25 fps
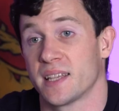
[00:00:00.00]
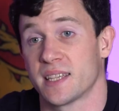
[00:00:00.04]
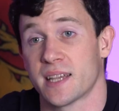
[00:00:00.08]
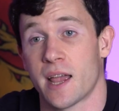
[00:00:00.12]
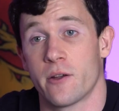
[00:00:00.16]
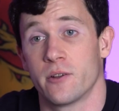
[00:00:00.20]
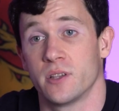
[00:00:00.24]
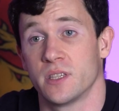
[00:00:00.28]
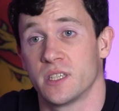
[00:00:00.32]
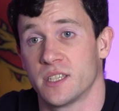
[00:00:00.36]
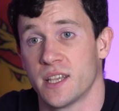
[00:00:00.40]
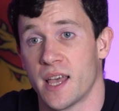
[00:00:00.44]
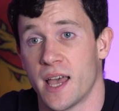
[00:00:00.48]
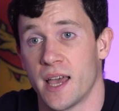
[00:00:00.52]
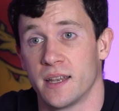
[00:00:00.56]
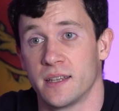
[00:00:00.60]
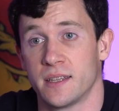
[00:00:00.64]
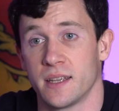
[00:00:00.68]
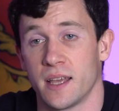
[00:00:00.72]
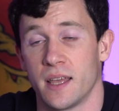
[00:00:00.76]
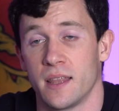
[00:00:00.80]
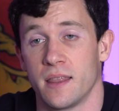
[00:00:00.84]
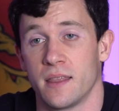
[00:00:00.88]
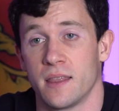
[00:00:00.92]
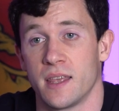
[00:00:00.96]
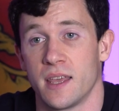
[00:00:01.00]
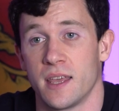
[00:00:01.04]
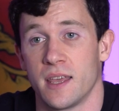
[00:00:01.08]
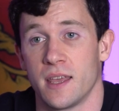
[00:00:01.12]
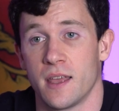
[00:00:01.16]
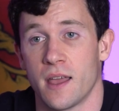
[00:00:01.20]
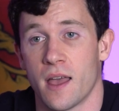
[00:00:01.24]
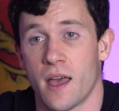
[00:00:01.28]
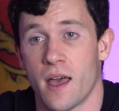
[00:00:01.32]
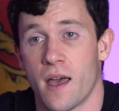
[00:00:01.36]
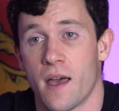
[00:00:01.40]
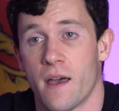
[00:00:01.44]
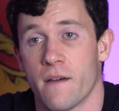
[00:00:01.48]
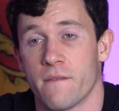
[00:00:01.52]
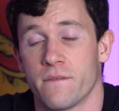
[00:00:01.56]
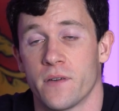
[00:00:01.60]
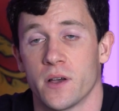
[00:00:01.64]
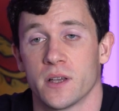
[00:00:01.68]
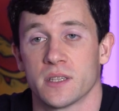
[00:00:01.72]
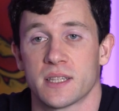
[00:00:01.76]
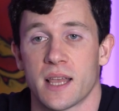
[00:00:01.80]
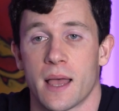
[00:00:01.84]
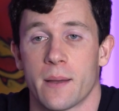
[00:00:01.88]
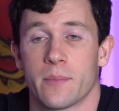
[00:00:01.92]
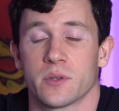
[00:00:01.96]
As Aaron said in the uh,
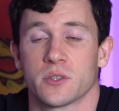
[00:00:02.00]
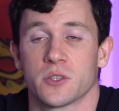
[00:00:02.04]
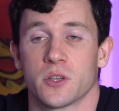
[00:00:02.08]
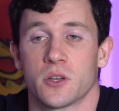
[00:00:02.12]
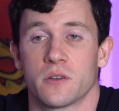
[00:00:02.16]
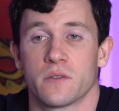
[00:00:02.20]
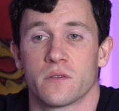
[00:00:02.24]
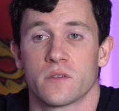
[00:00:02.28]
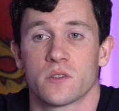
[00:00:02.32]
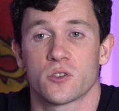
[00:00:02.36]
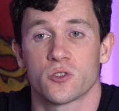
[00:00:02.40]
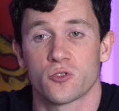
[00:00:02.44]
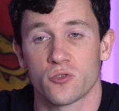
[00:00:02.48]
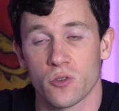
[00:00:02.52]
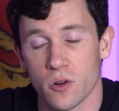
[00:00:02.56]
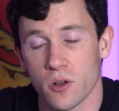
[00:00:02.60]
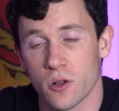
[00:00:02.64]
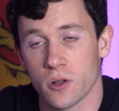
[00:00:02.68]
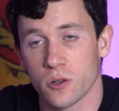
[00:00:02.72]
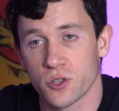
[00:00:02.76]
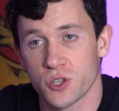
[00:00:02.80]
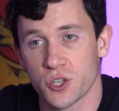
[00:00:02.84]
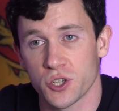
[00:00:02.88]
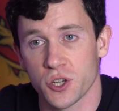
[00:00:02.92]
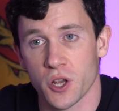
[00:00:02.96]
first episode of the Stronghold